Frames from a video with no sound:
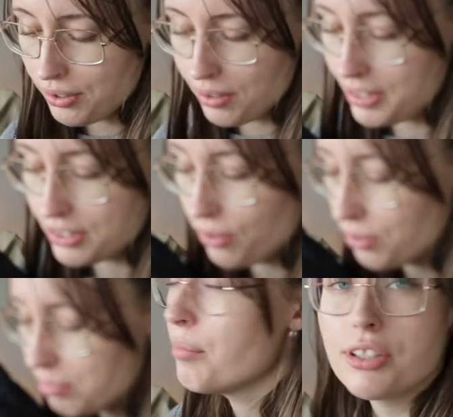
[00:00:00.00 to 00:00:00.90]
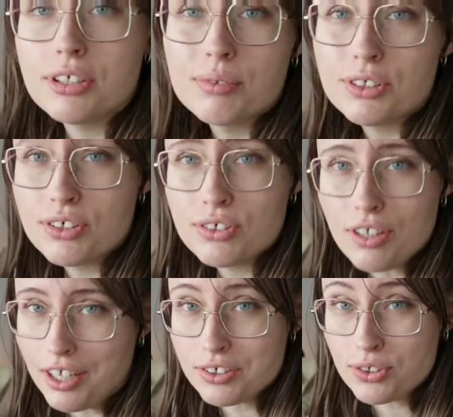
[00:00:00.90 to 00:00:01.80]
all of these on because it was just
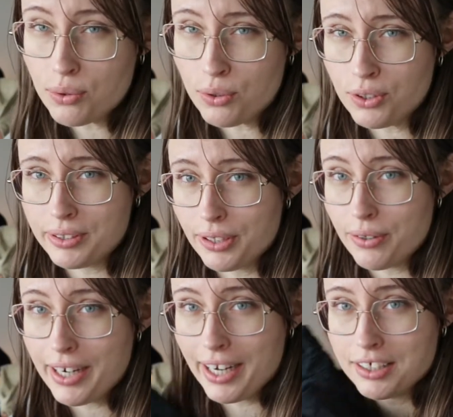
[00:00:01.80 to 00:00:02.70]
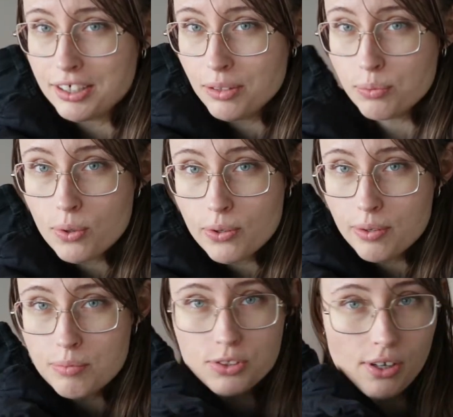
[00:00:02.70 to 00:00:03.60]
like so long ago I actually wore
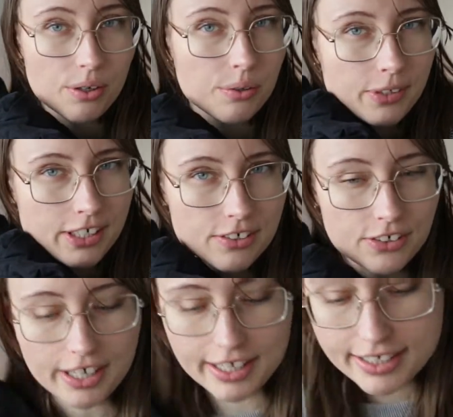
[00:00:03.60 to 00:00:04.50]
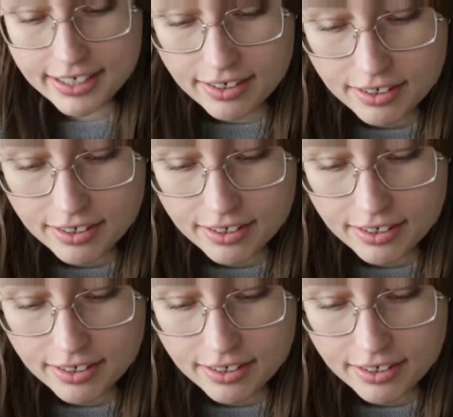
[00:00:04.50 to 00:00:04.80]
them, so we need to try these.